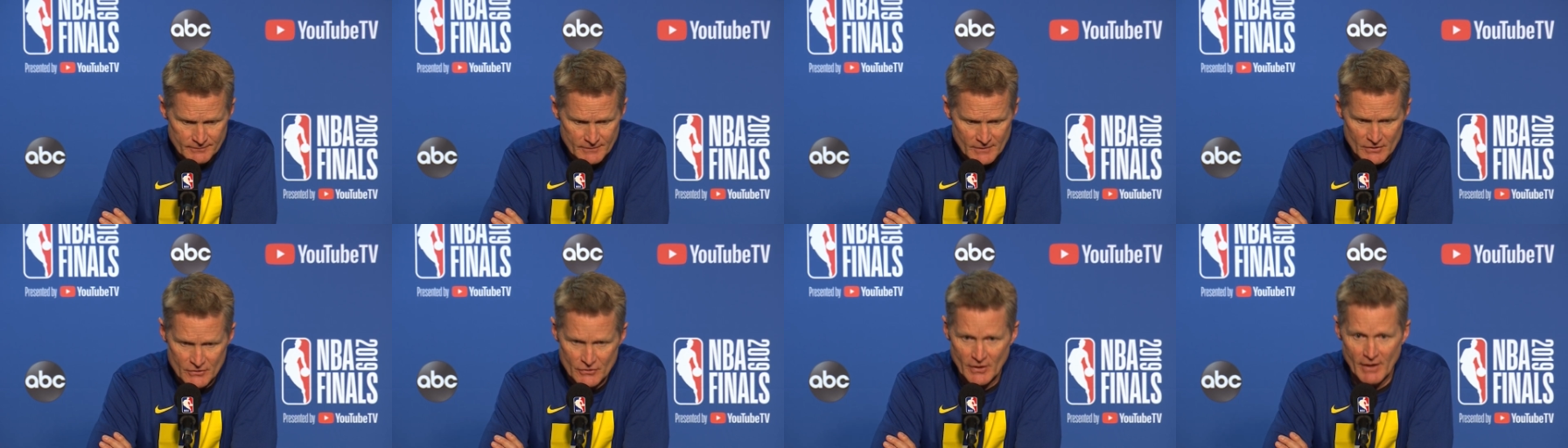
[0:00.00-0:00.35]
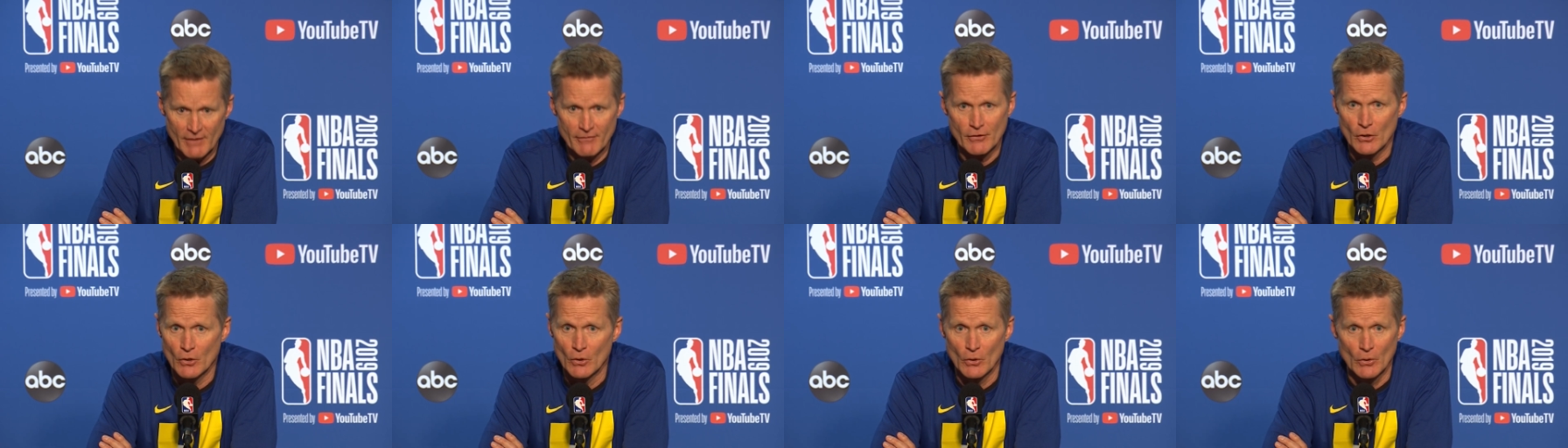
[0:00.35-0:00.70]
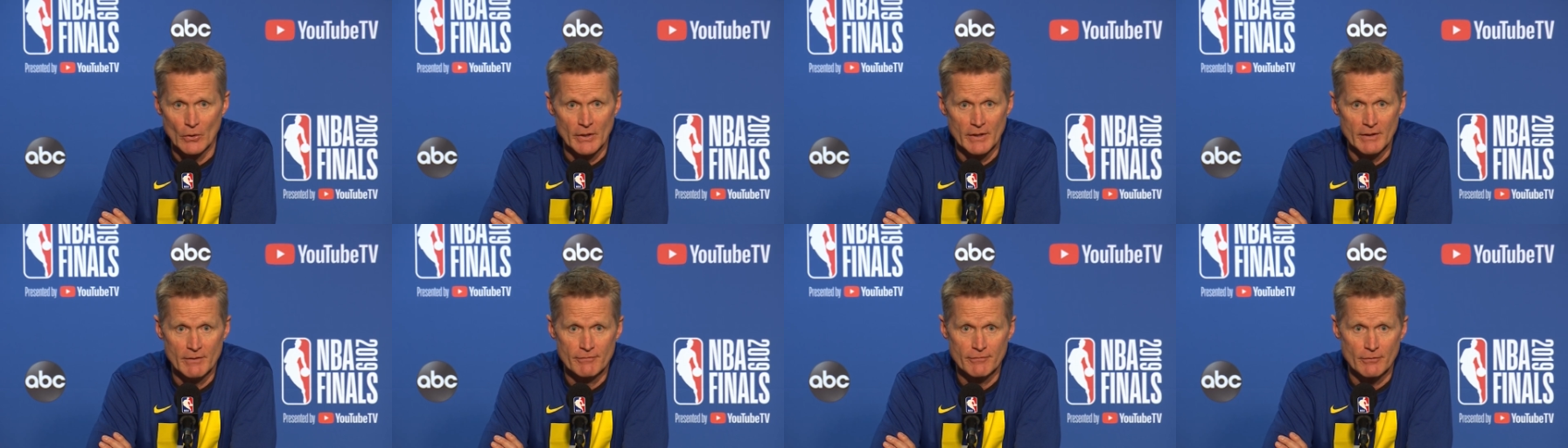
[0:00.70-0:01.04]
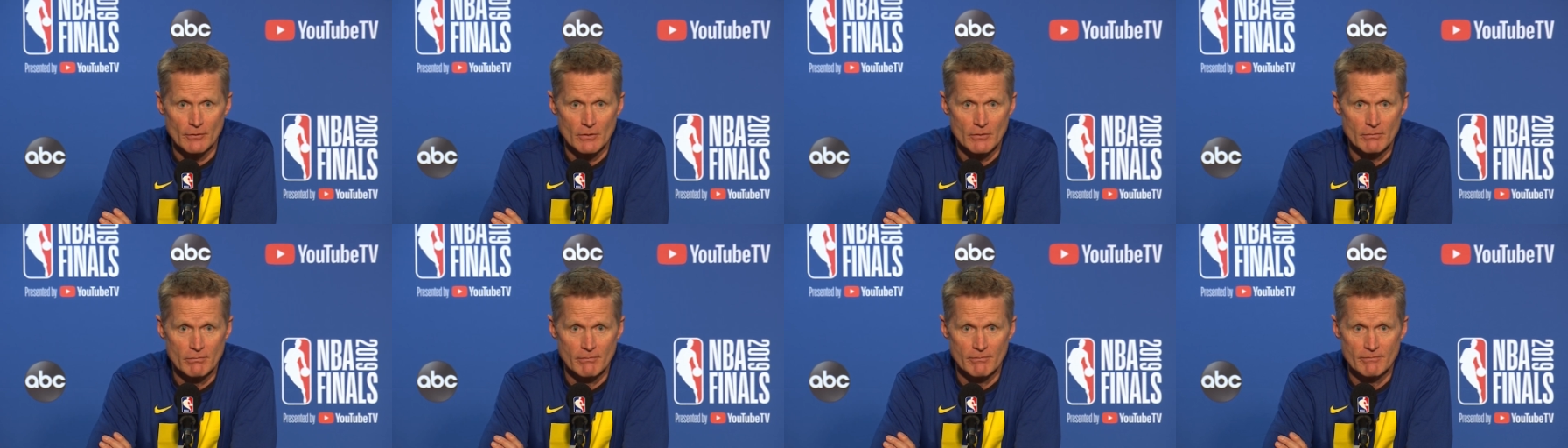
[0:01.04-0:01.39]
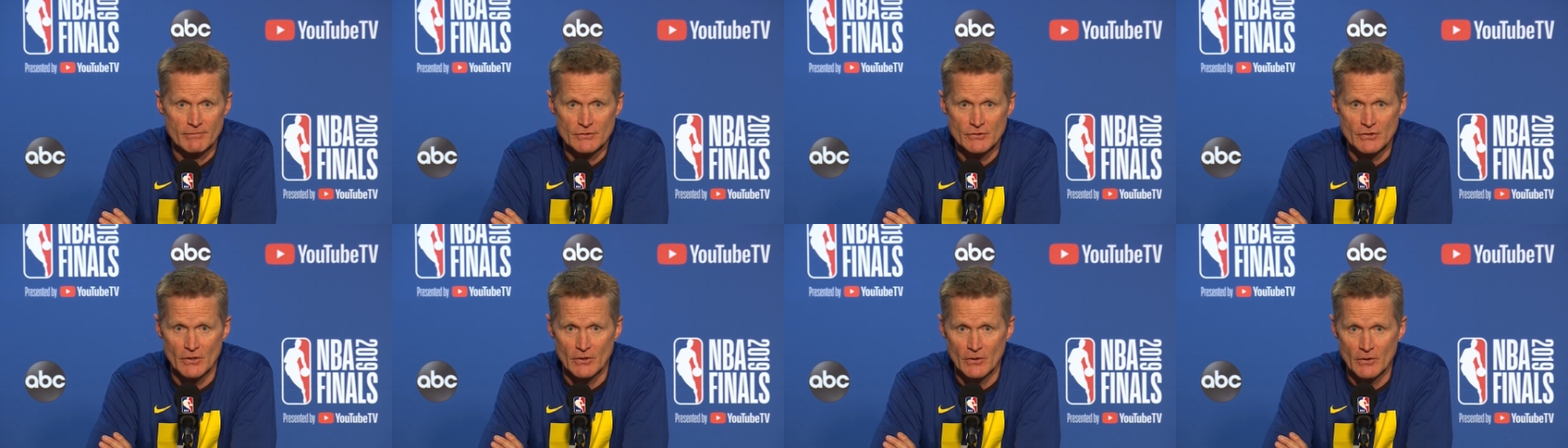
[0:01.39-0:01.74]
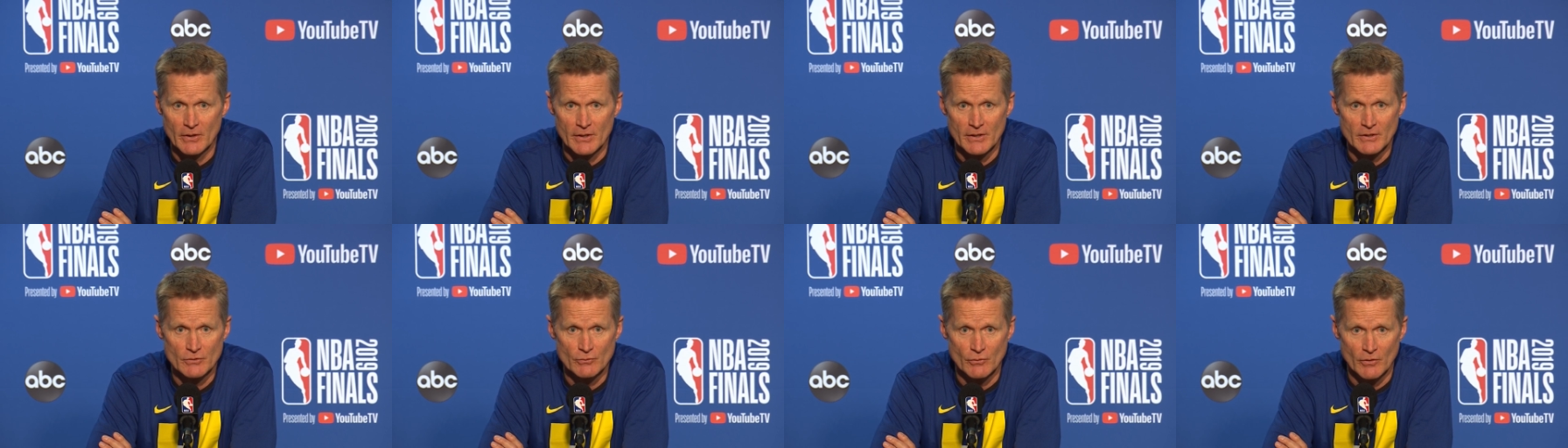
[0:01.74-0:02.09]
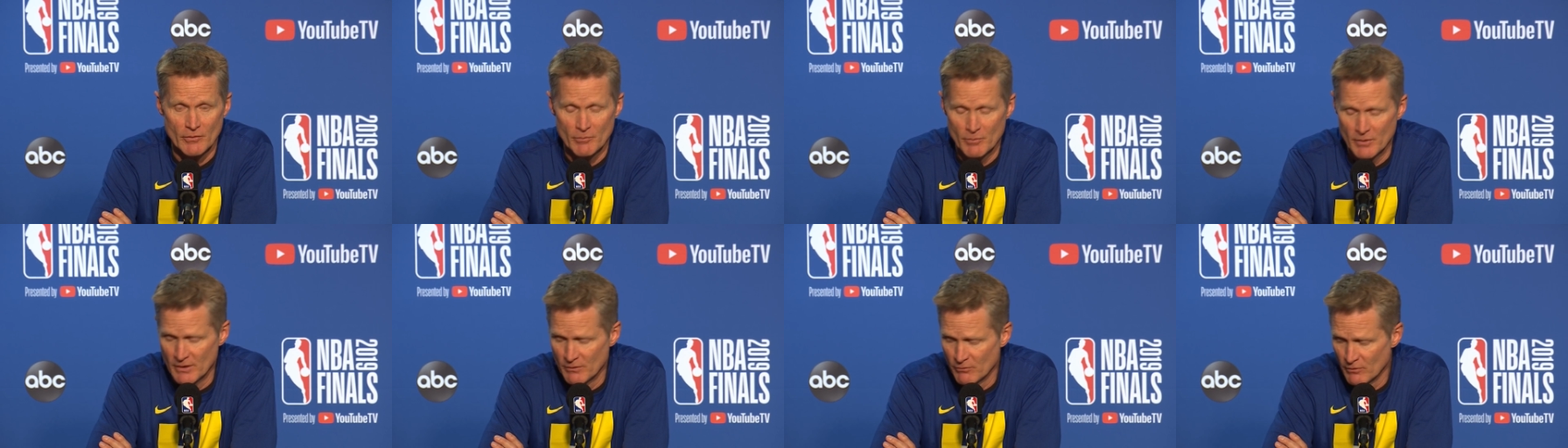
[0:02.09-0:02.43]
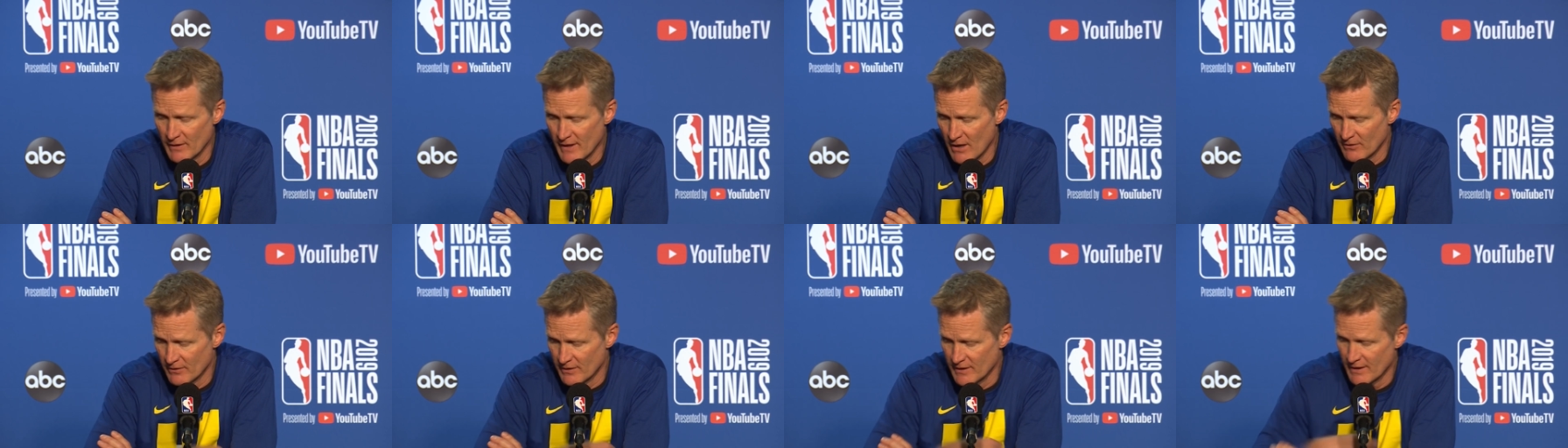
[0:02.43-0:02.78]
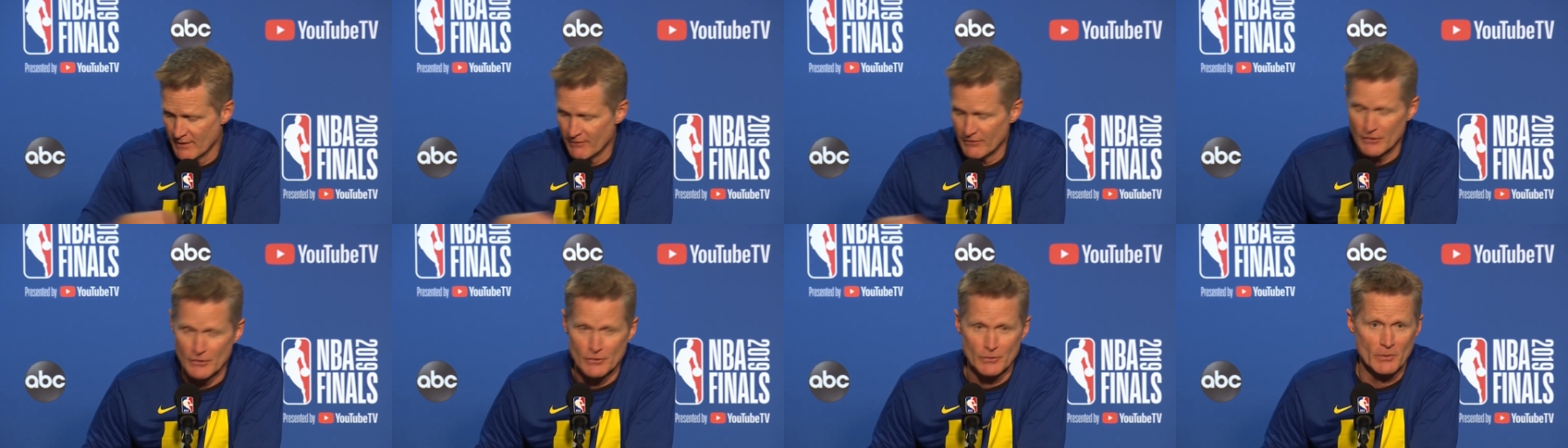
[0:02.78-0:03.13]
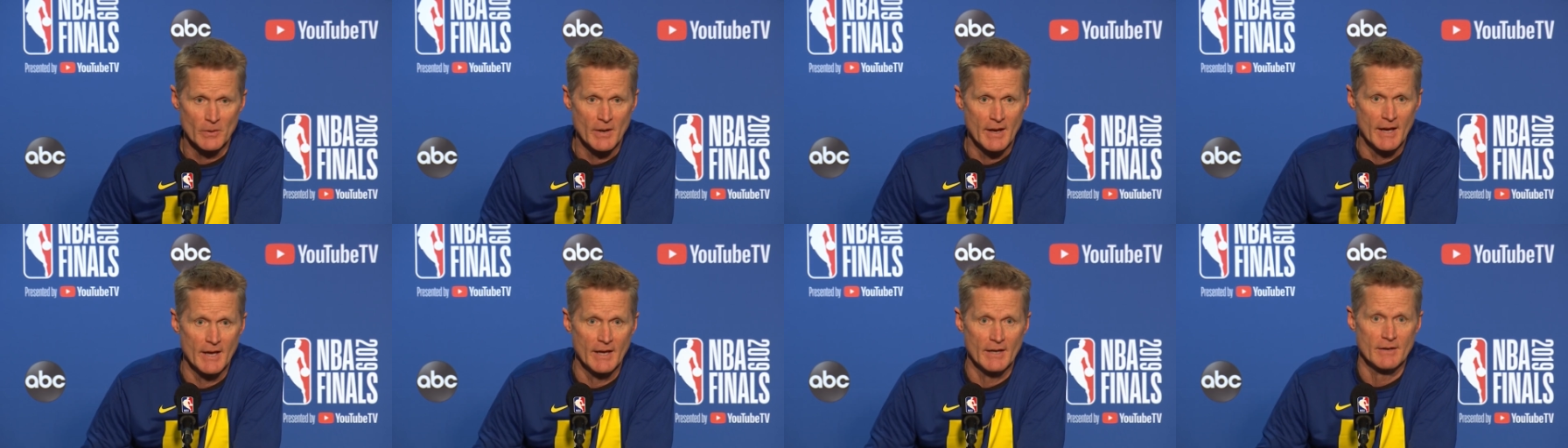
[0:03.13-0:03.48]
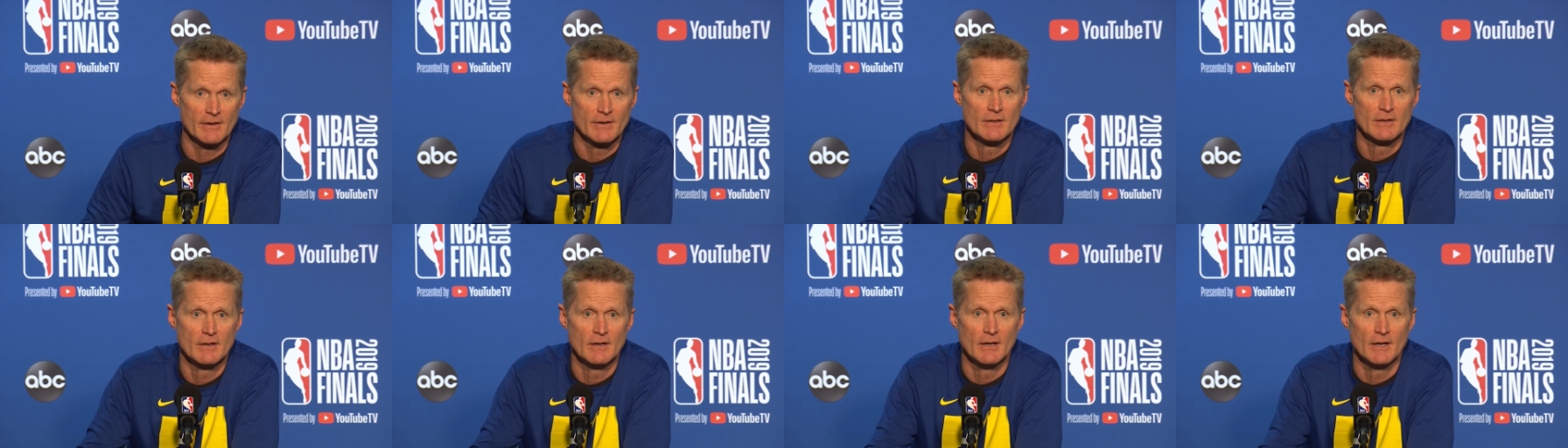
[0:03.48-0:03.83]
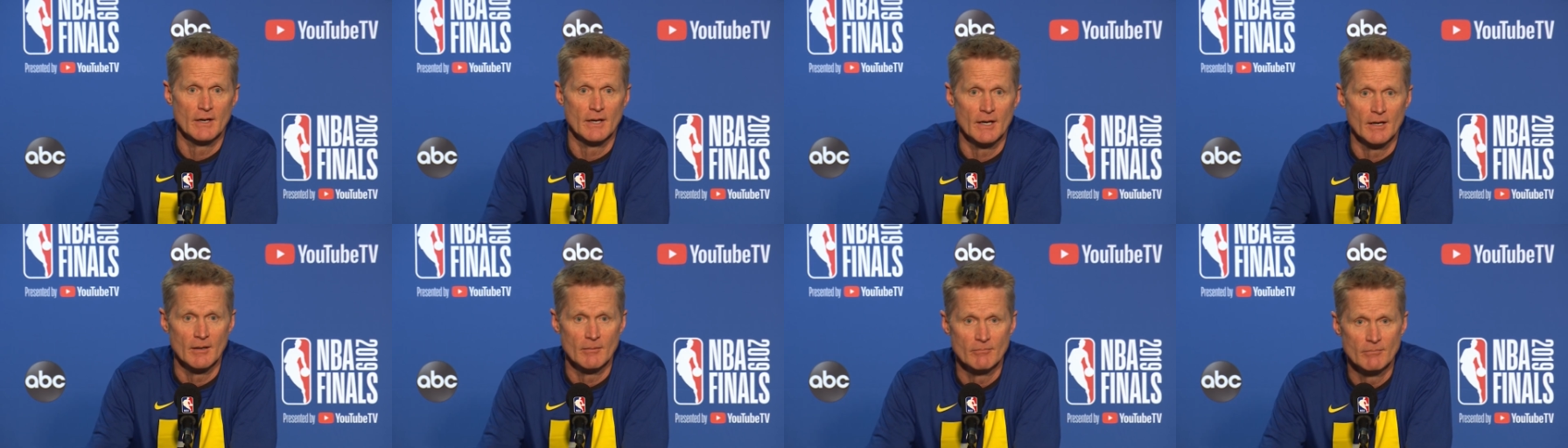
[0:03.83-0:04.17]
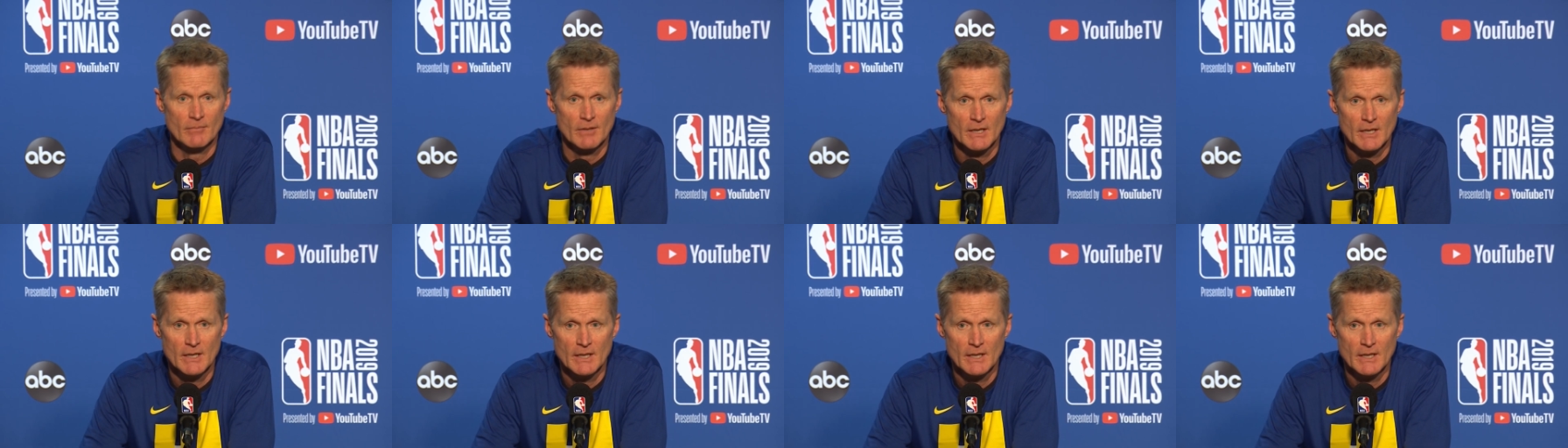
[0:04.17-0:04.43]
Steph Curry for series. We've been without Kevin Durant. Um,